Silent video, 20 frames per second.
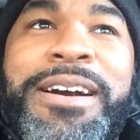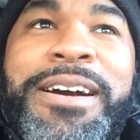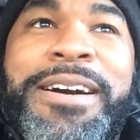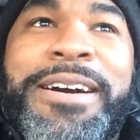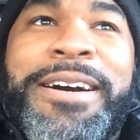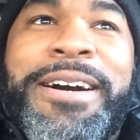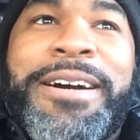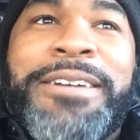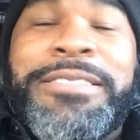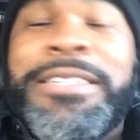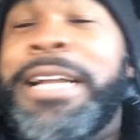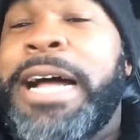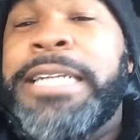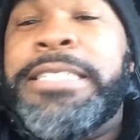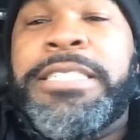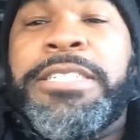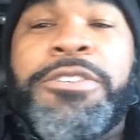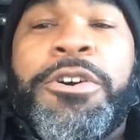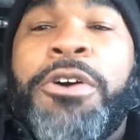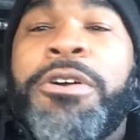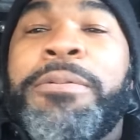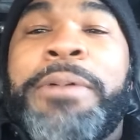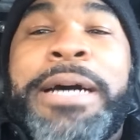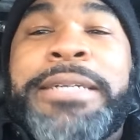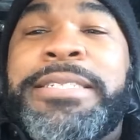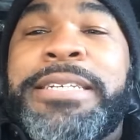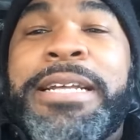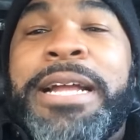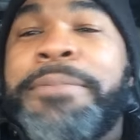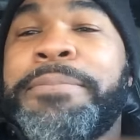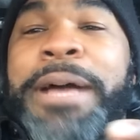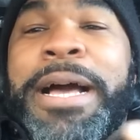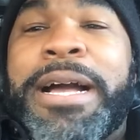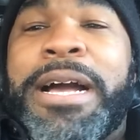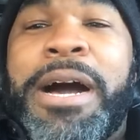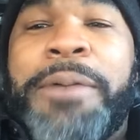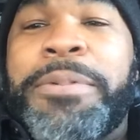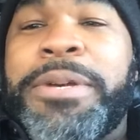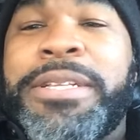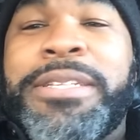Uh, then I just told him. I said I'm not
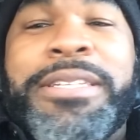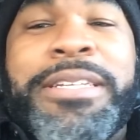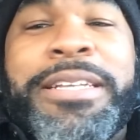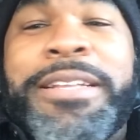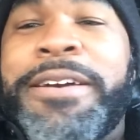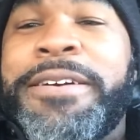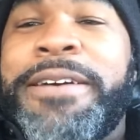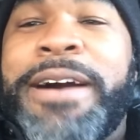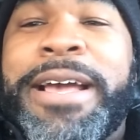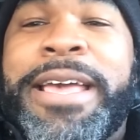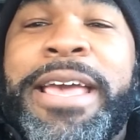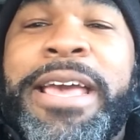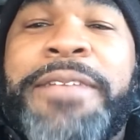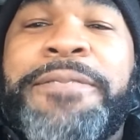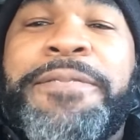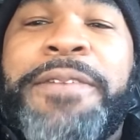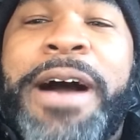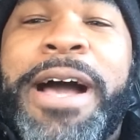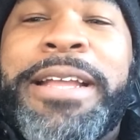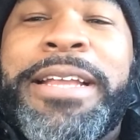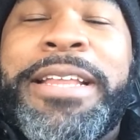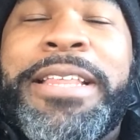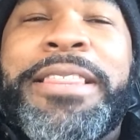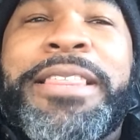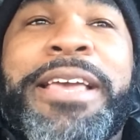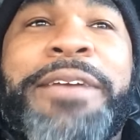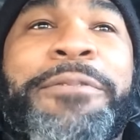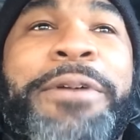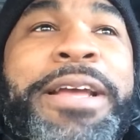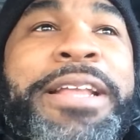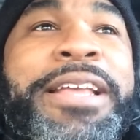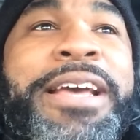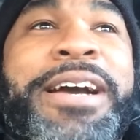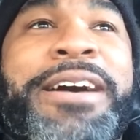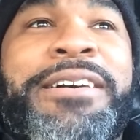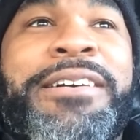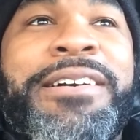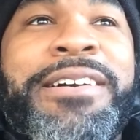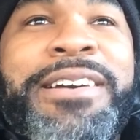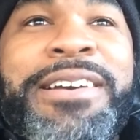coming. You know, I can't find anything right
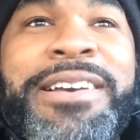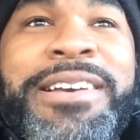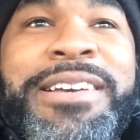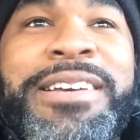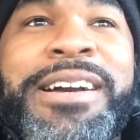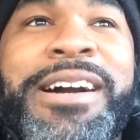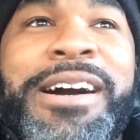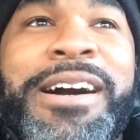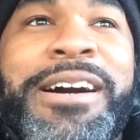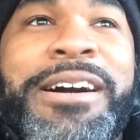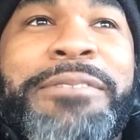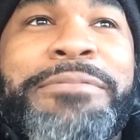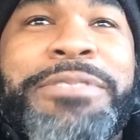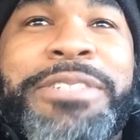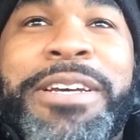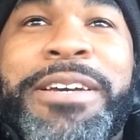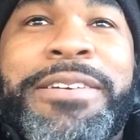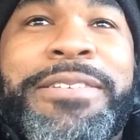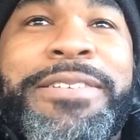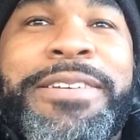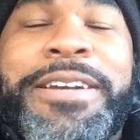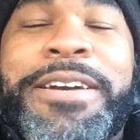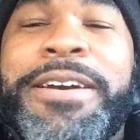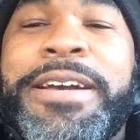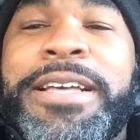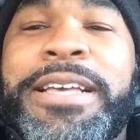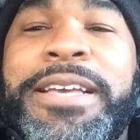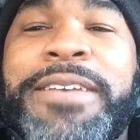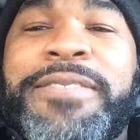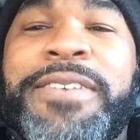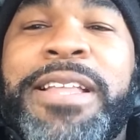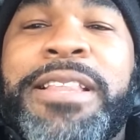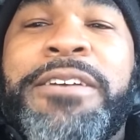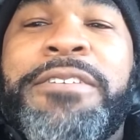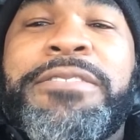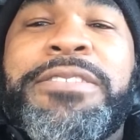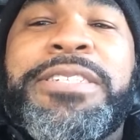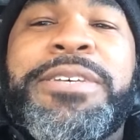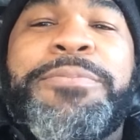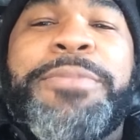now. Um, so you can go ahead and give that
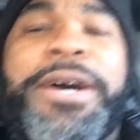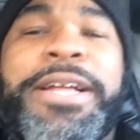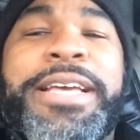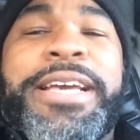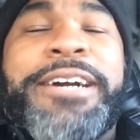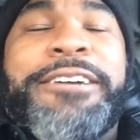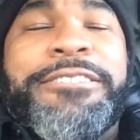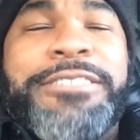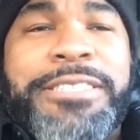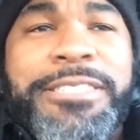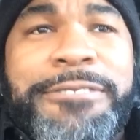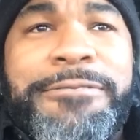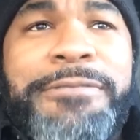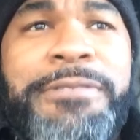load to somebody else.